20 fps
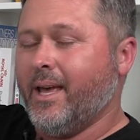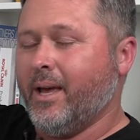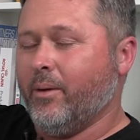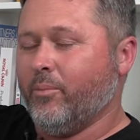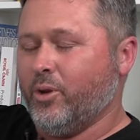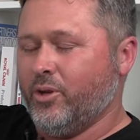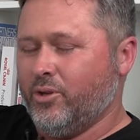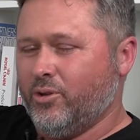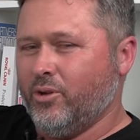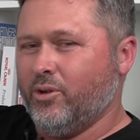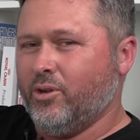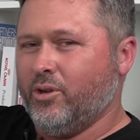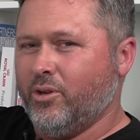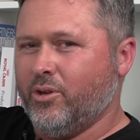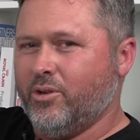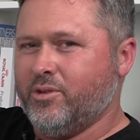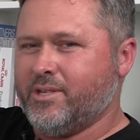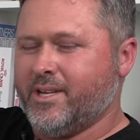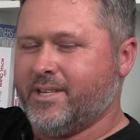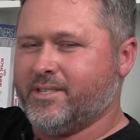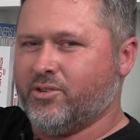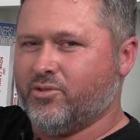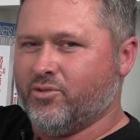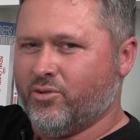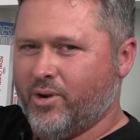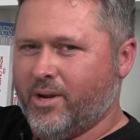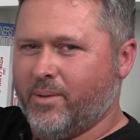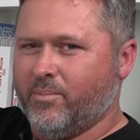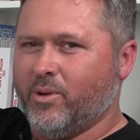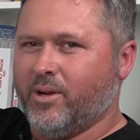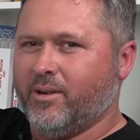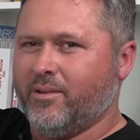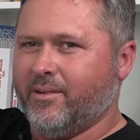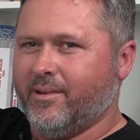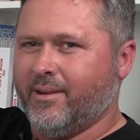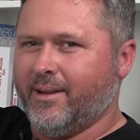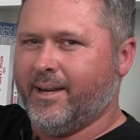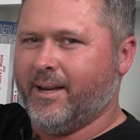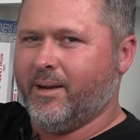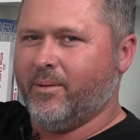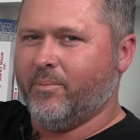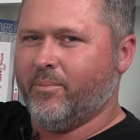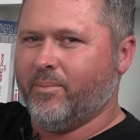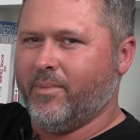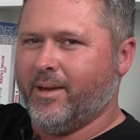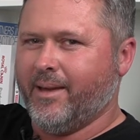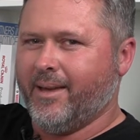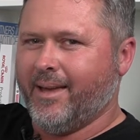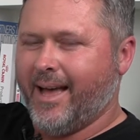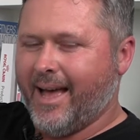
and we do use as a treatment um,